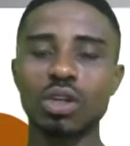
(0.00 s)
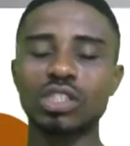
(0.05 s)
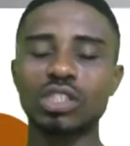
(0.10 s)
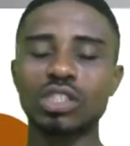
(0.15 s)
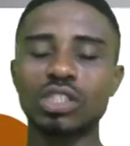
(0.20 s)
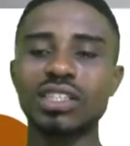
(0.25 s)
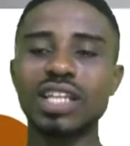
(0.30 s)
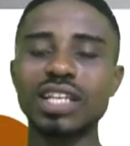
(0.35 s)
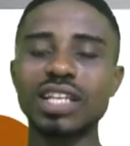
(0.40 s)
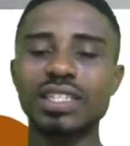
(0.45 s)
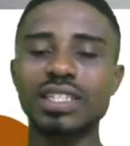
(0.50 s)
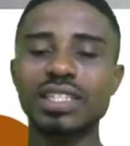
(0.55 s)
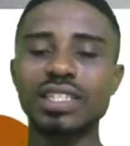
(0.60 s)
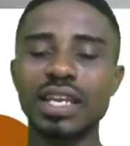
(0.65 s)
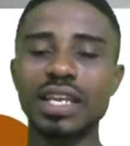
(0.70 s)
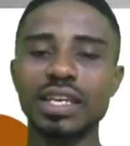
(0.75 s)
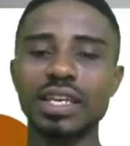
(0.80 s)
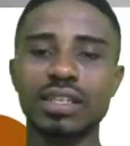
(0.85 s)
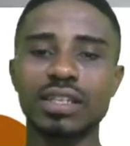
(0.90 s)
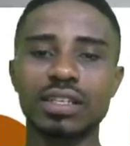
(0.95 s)
Question
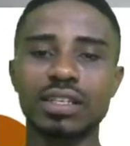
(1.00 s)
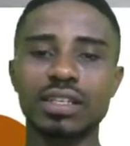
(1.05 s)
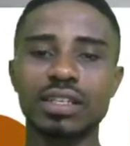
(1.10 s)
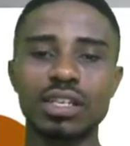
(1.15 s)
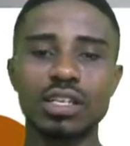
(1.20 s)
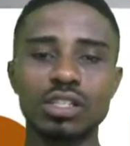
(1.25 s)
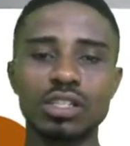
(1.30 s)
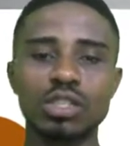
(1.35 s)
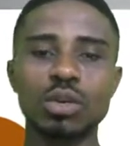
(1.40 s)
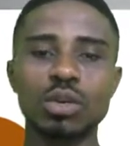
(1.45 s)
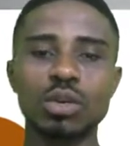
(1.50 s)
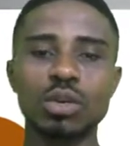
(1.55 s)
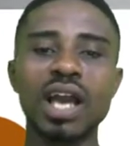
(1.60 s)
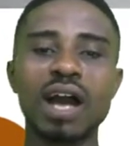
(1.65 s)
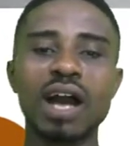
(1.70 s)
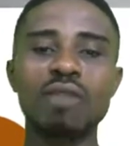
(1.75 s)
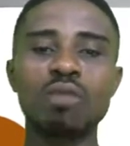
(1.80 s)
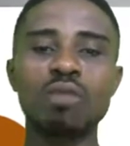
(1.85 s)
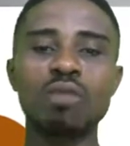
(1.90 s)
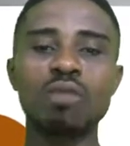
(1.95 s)
33. So we
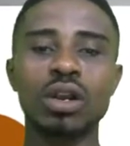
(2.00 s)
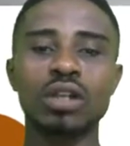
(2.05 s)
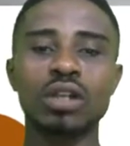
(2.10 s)
have